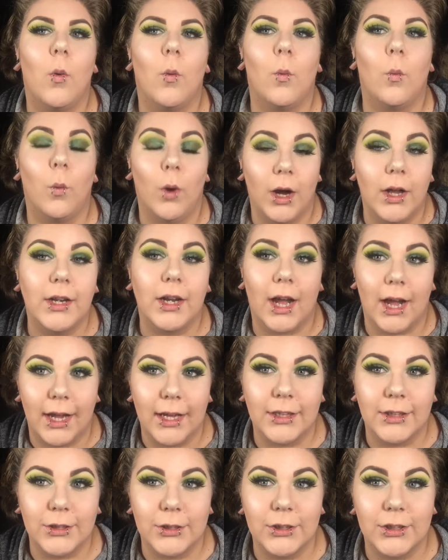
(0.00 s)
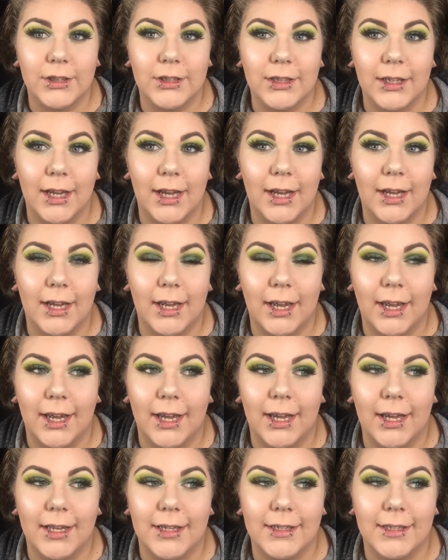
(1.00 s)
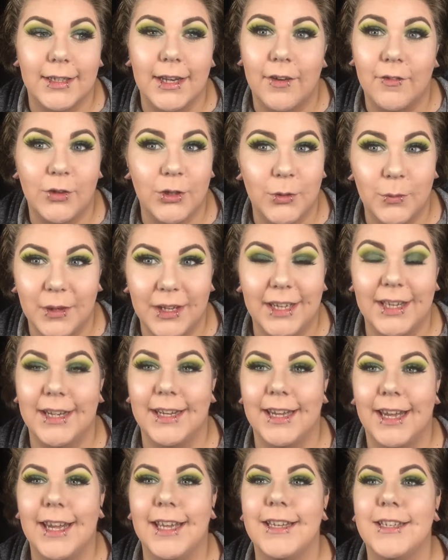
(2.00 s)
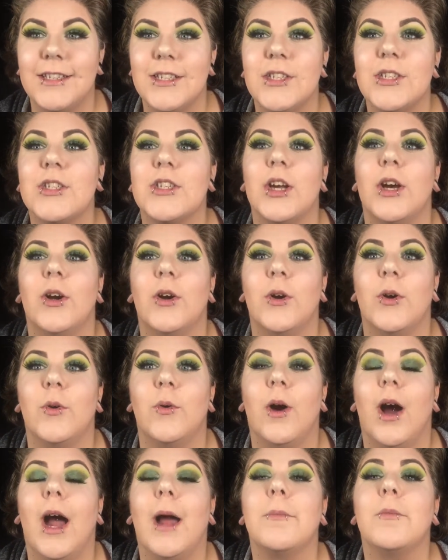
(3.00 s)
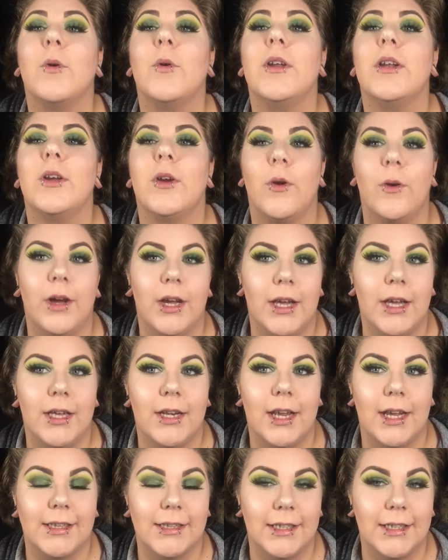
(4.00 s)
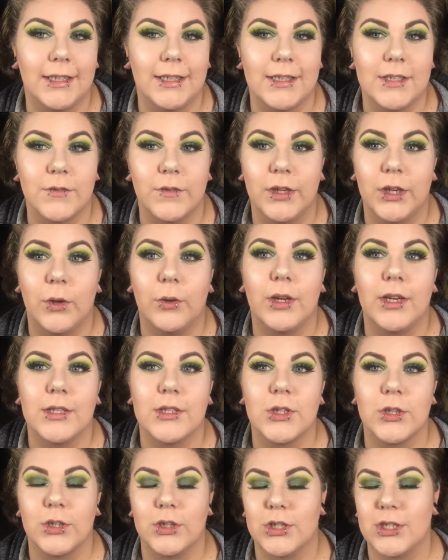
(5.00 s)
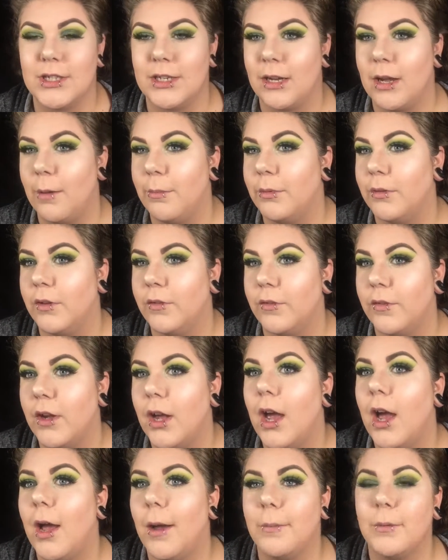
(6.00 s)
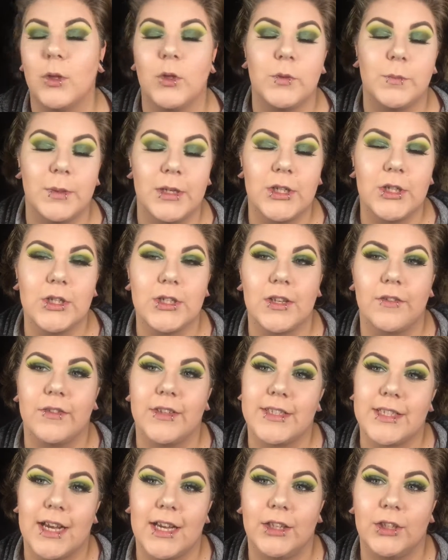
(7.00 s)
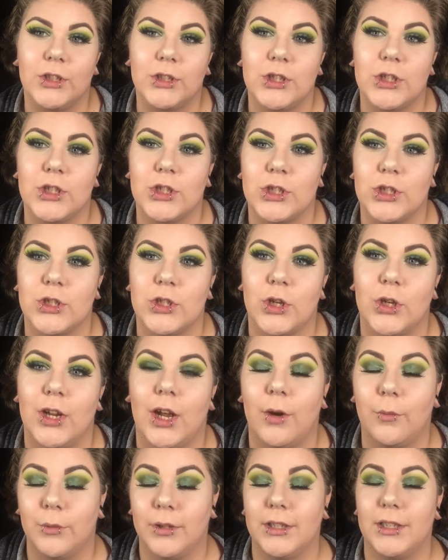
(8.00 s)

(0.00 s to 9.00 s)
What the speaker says: one eye look and never doing it again. So I'm going to go ahead at the end of this video and insert just a couple of up close pictures of this eye look, just to show you